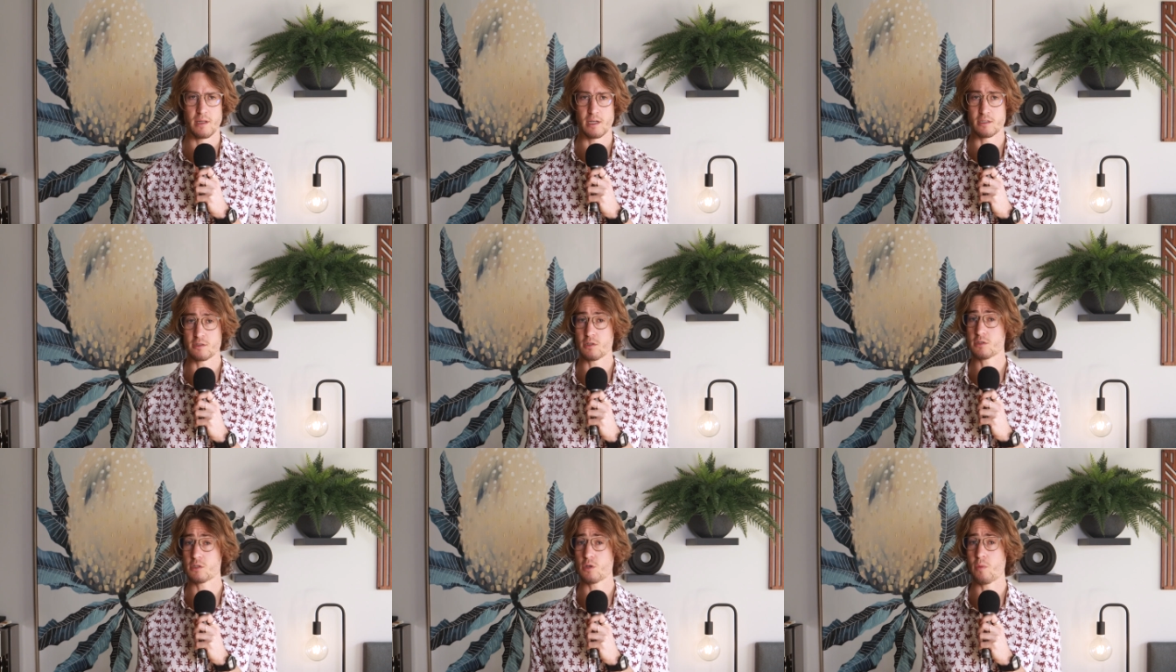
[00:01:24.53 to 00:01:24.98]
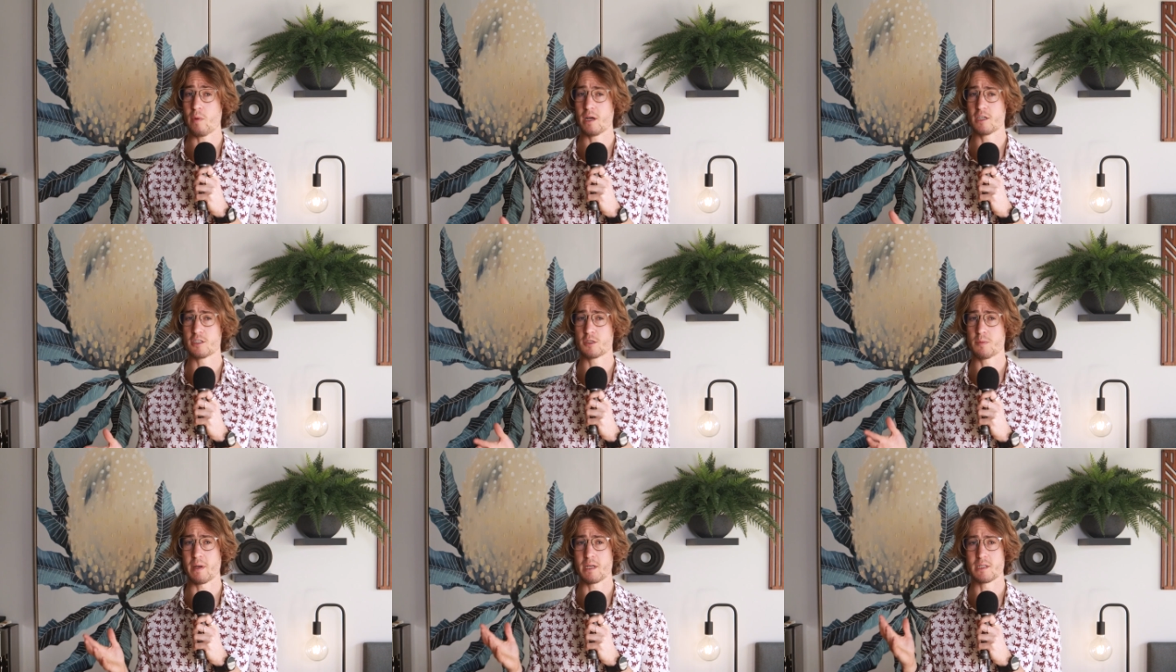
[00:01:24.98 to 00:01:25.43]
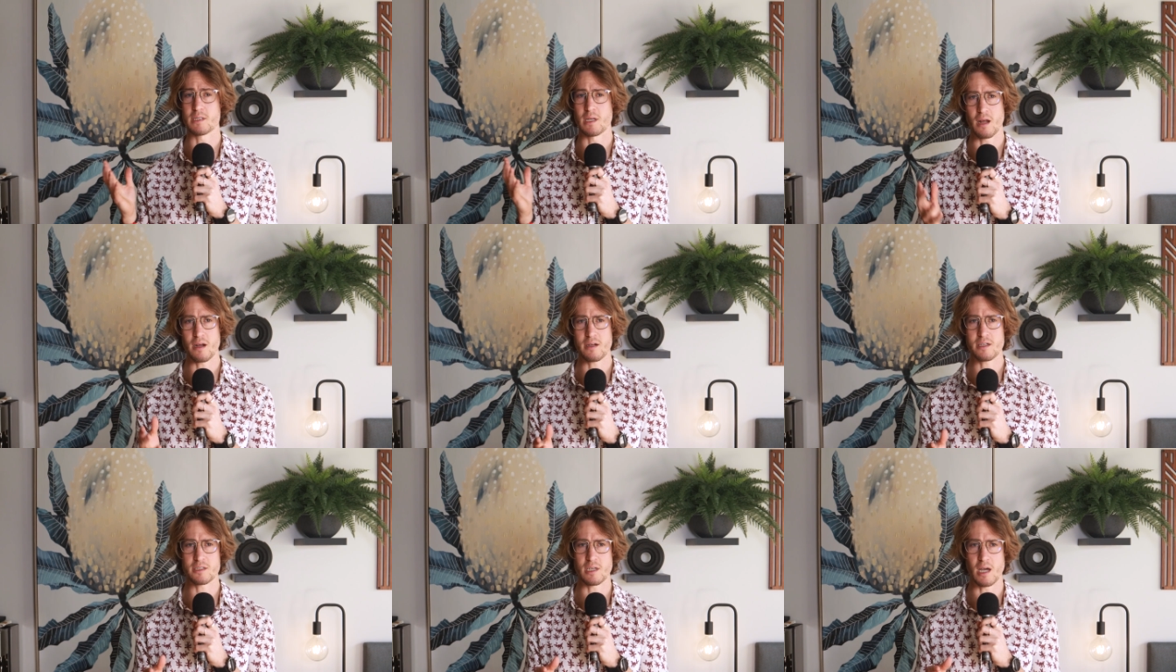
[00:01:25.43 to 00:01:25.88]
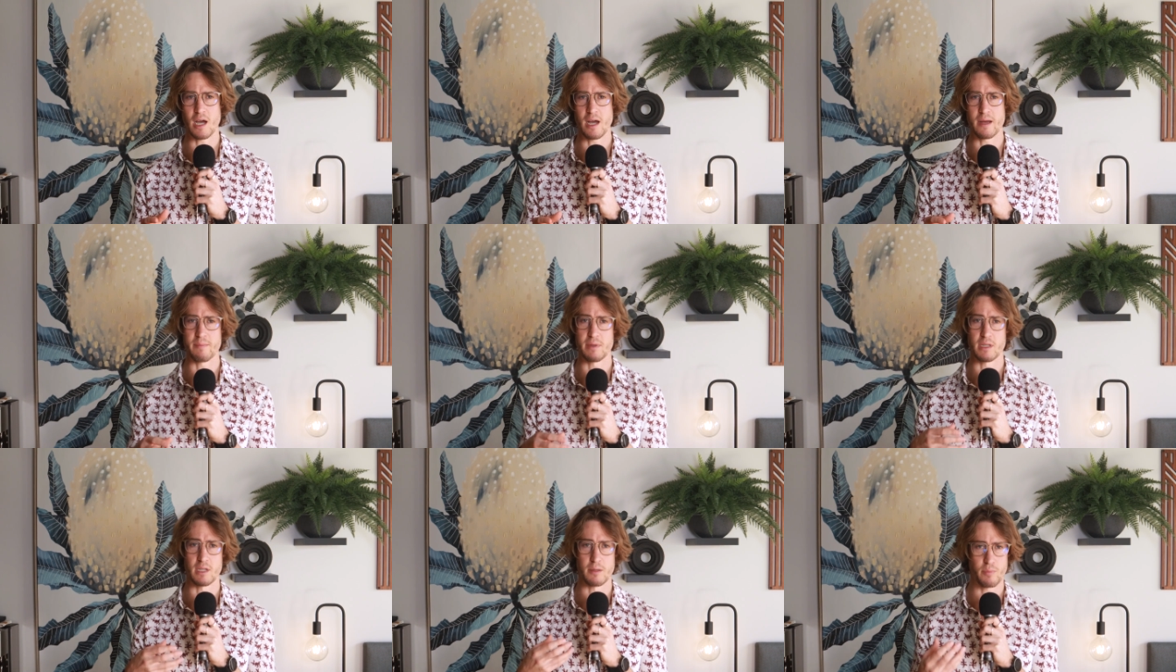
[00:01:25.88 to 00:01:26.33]
That's also why I spent a lot of
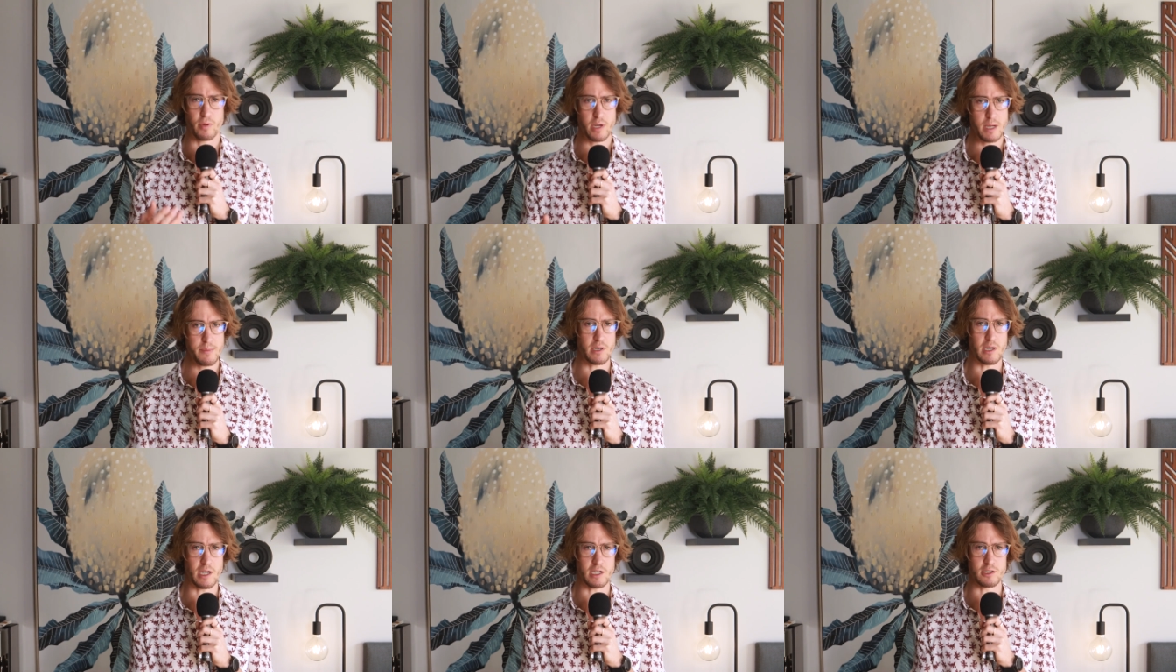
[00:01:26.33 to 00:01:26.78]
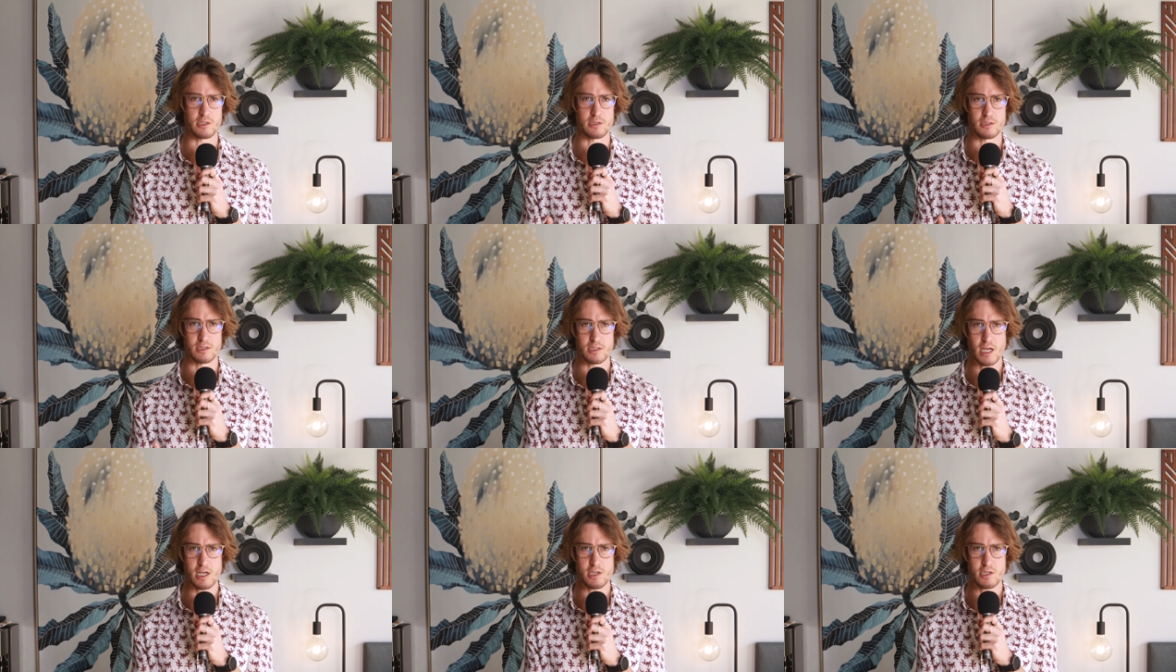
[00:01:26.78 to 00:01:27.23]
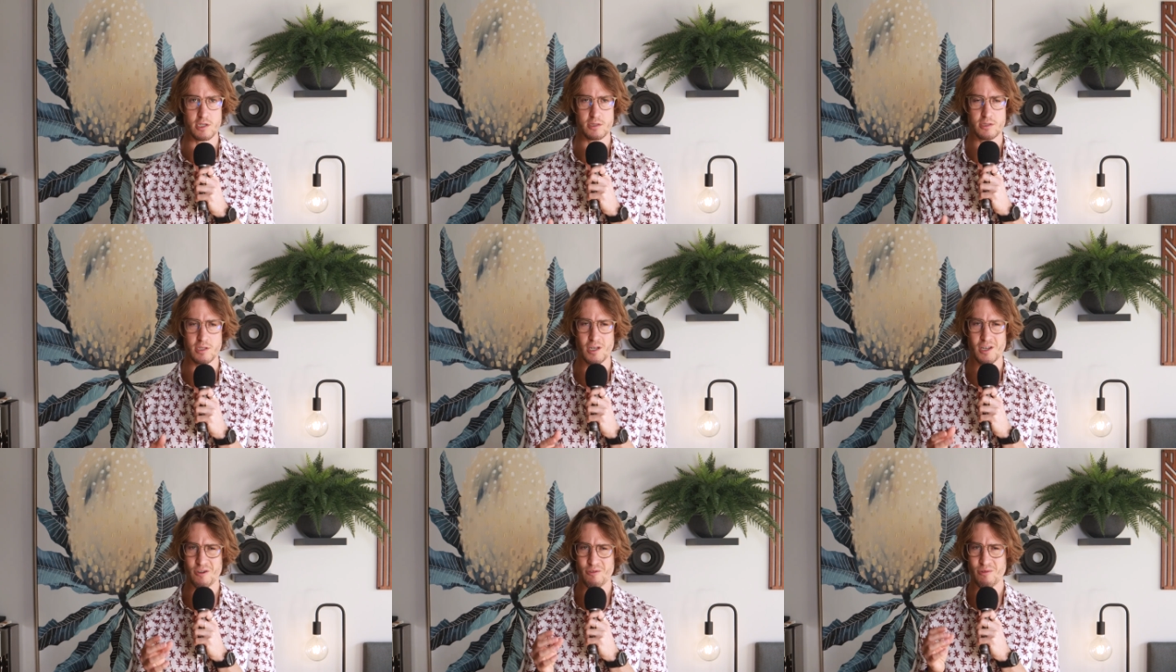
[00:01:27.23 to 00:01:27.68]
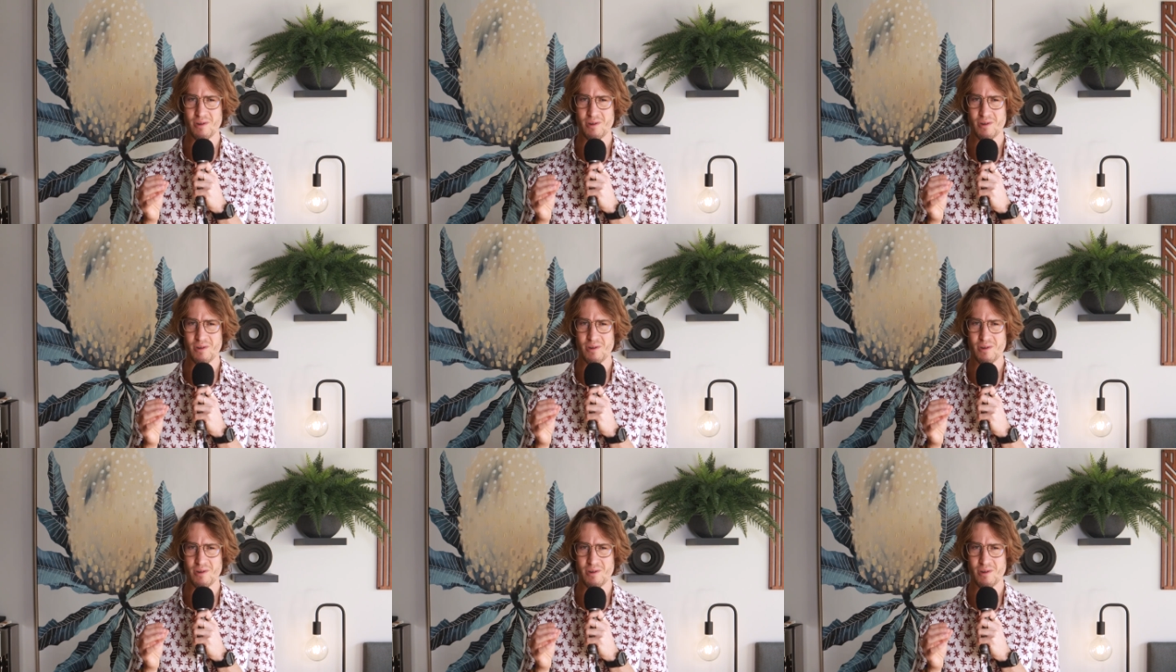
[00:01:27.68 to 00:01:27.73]
time in the pre-production stages